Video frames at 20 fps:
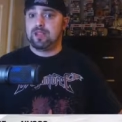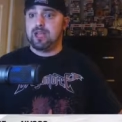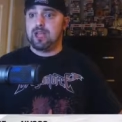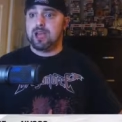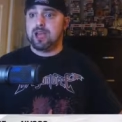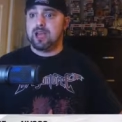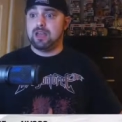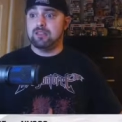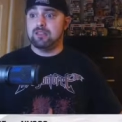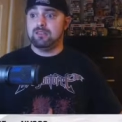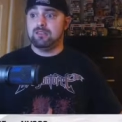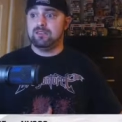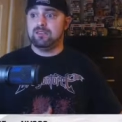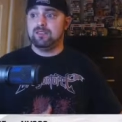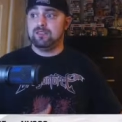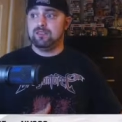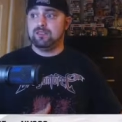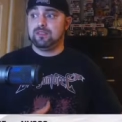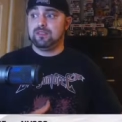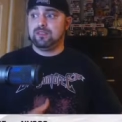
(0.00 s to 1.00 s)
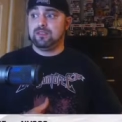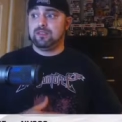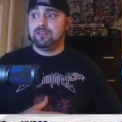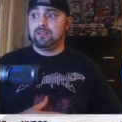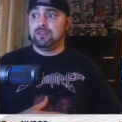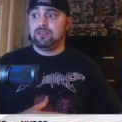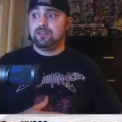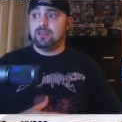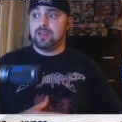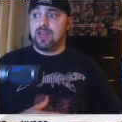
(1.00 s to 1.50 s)
And
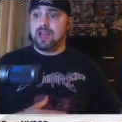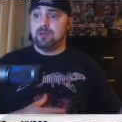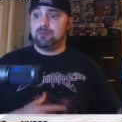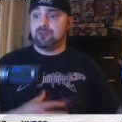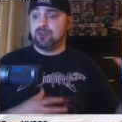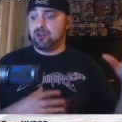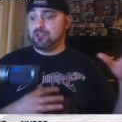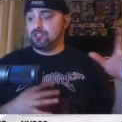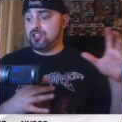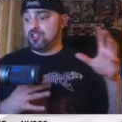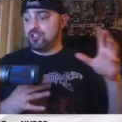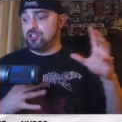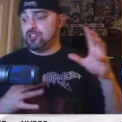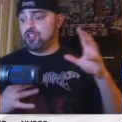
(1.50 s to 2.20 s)
Ambrose has